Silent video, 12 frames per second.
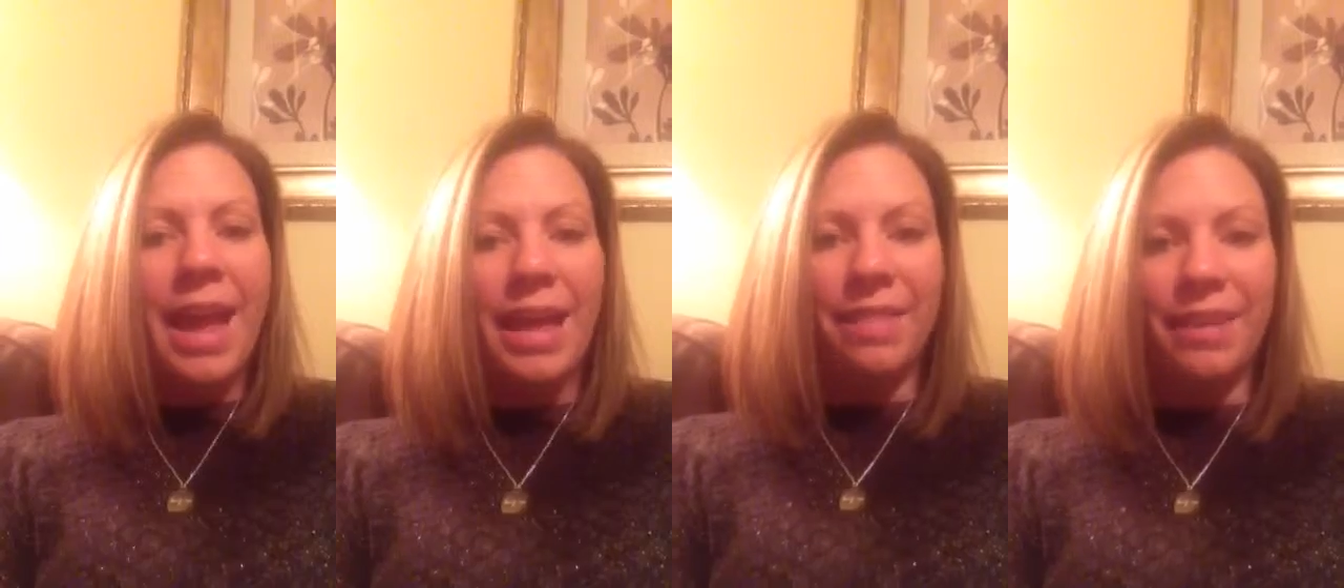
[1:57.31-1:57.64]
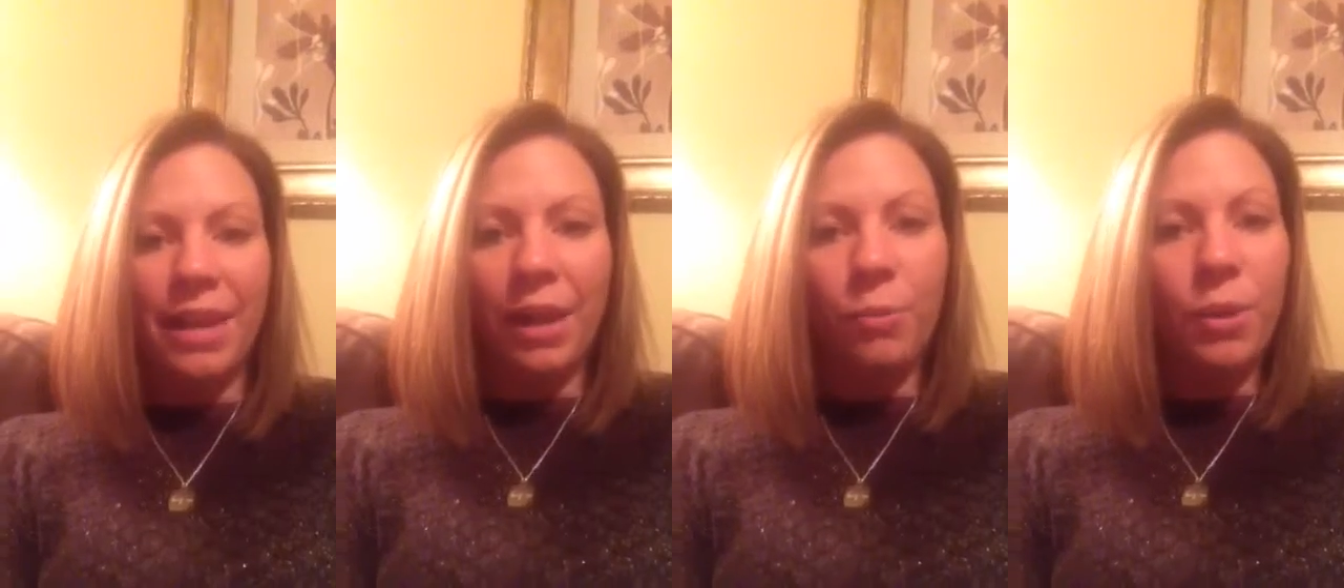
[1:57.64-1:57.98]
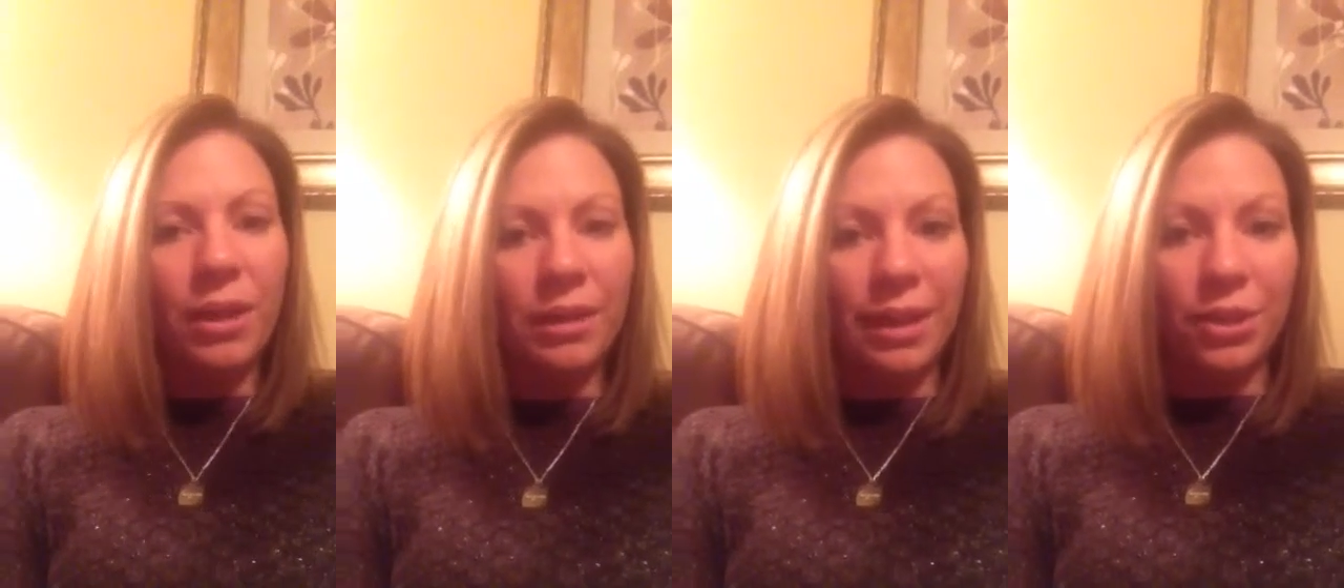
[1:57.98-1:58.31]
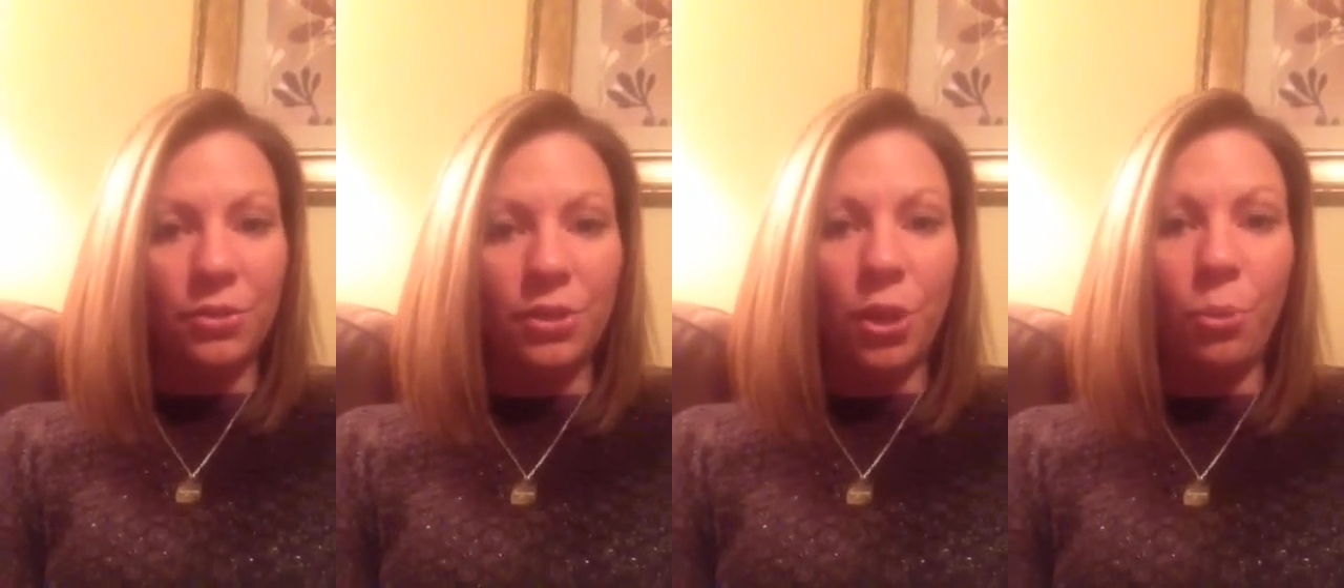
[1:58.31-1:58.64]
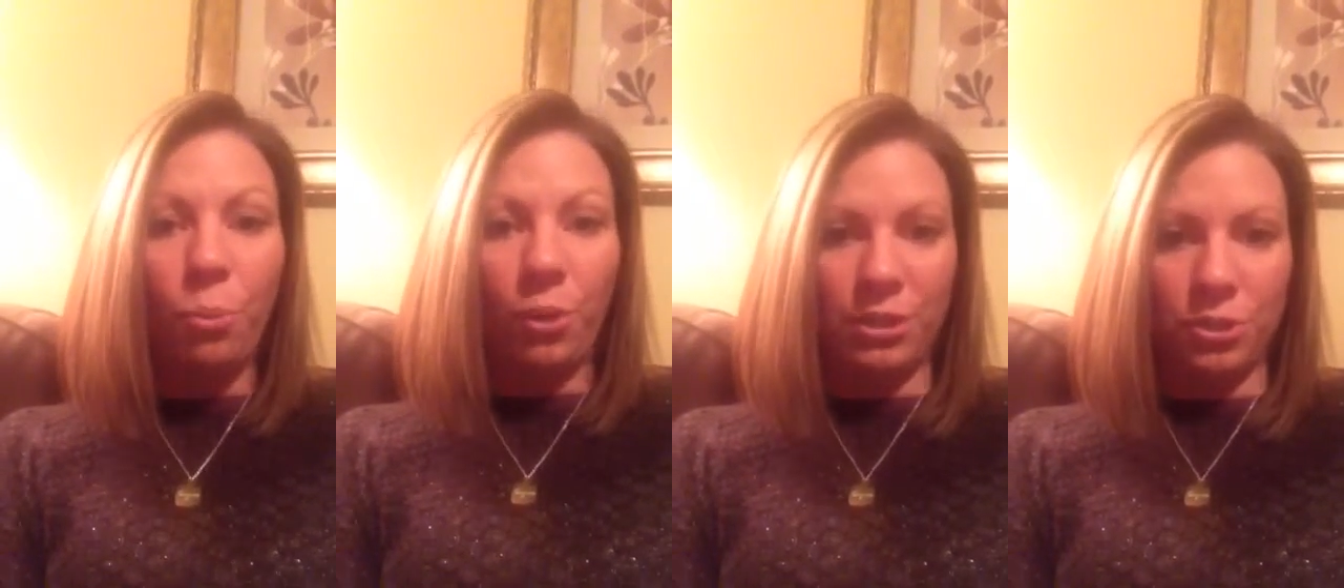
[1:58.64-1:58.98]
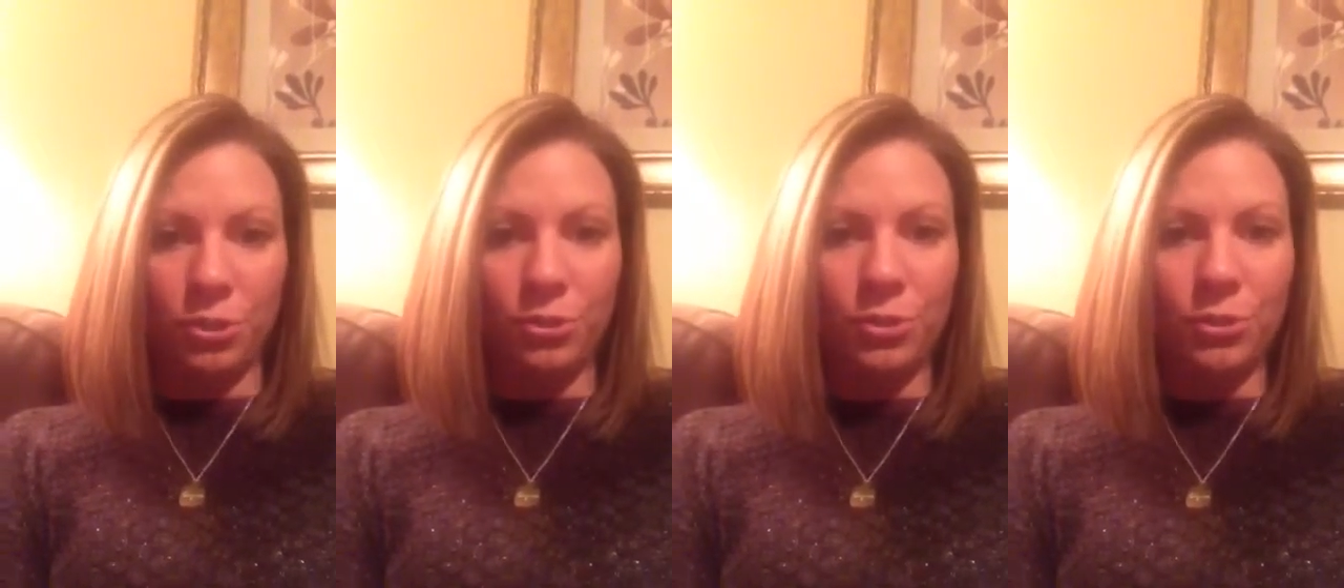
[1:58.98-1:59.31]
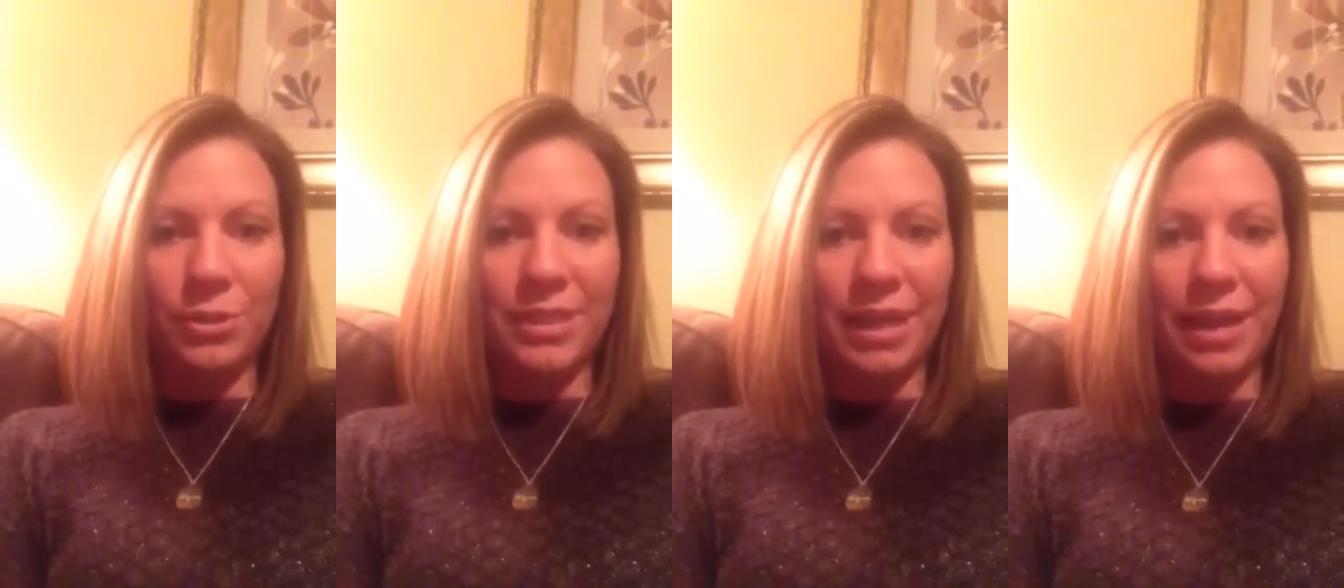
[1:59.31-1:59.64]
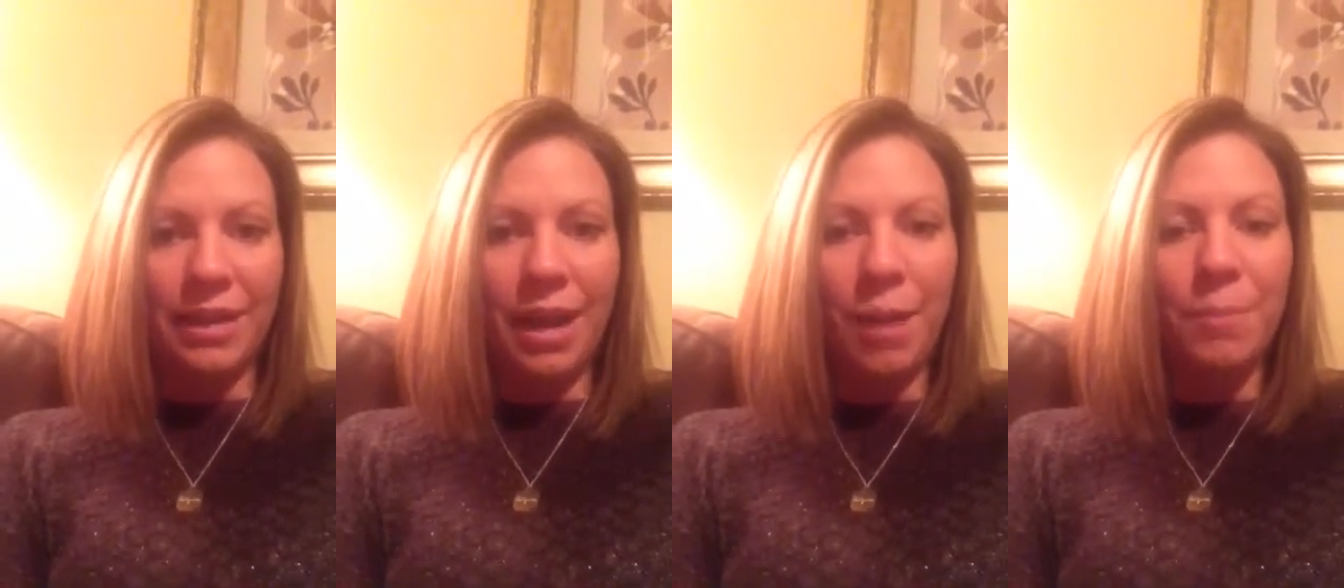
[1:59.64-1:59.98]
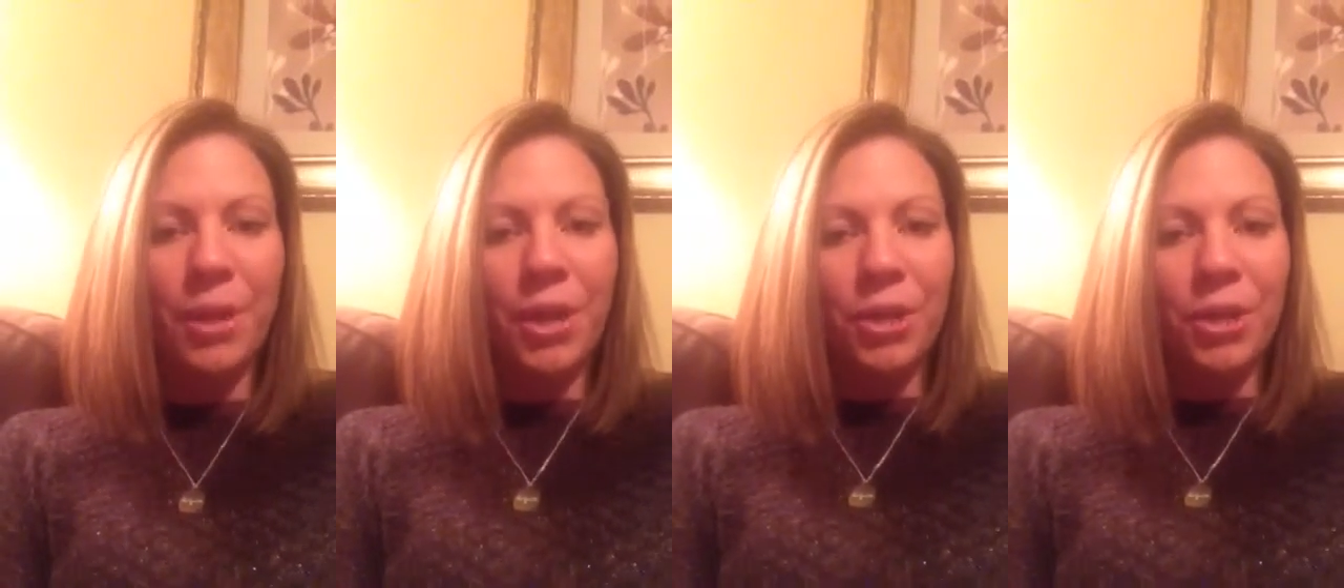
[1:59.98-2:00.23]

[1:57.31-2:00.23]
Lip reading: And then I want to let you know once you do sign up,